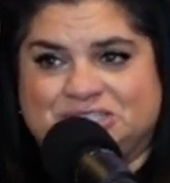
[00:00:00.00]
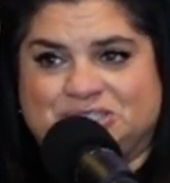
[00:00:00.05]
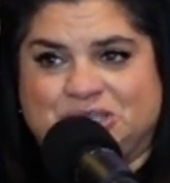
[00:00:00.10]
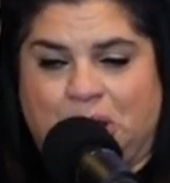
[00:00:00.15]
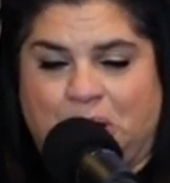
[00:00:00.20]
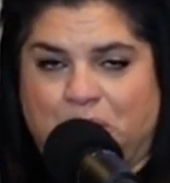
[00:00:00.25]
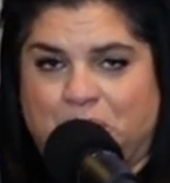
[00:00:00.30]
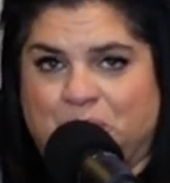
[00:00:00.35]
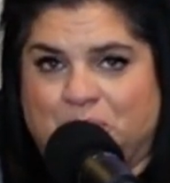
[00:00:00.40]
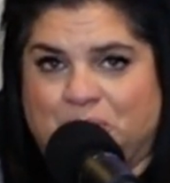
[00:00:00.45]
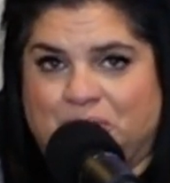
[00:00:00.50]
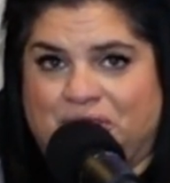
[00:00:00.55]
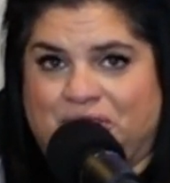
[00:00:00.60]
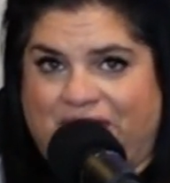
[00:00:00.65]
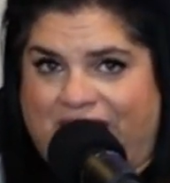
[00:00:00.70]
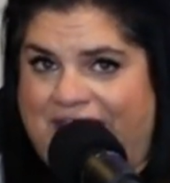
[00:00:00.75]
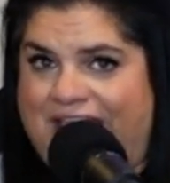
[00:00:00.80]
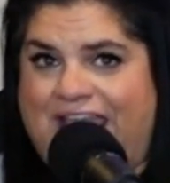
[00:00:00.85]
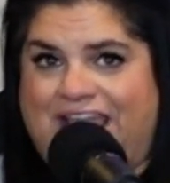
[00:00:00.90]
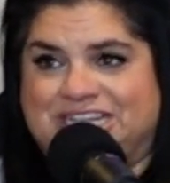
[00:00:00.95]
So
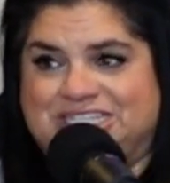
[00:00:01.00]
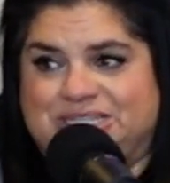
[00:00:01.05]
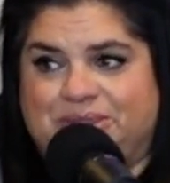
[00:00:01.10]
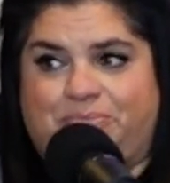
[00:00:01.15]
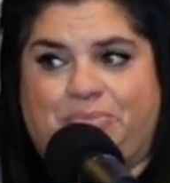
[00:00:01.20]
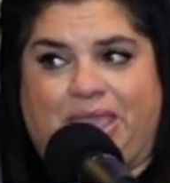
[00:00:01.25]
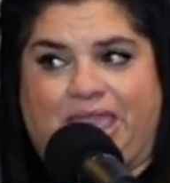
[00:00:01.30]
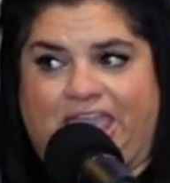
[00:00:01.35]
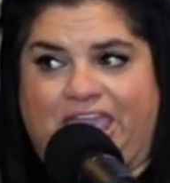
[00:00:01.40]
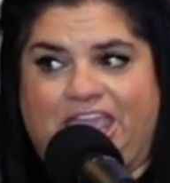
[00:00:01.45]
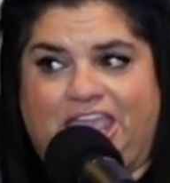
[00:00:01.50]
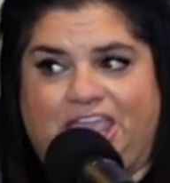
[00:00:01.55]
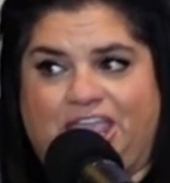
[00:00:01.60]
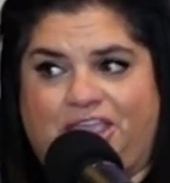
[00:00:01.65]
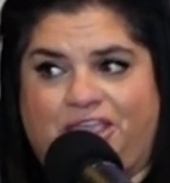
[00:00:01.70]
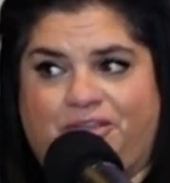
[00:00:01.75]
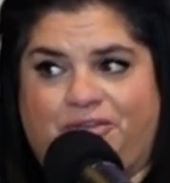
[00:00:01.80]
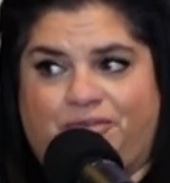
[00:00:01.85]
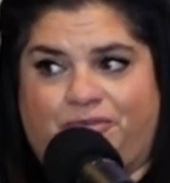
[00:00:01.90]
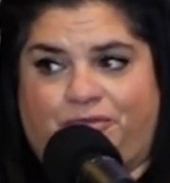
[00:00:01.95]
they had to
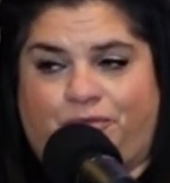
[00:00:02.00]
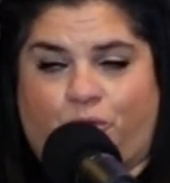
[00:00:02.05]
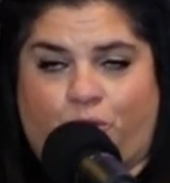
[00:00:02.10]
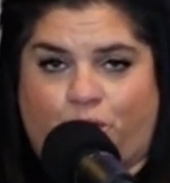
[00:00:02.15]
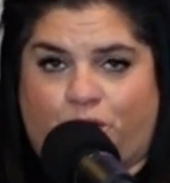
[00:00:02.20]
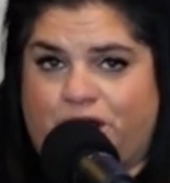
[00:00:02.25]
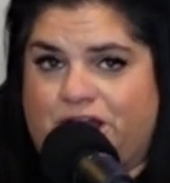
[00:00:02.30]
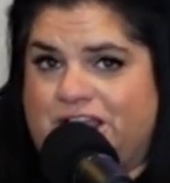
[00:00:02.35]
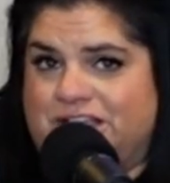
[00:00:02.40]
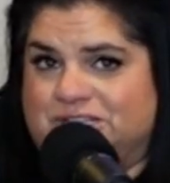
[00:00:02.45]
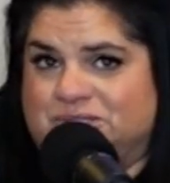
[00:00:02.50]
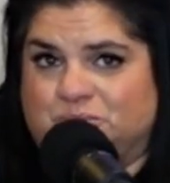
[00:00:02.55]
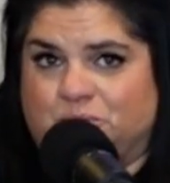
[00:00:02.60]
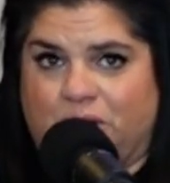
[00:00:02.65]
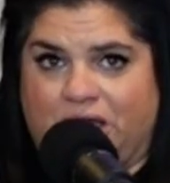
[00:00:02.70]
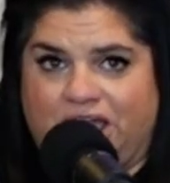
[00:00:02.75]
pay for it as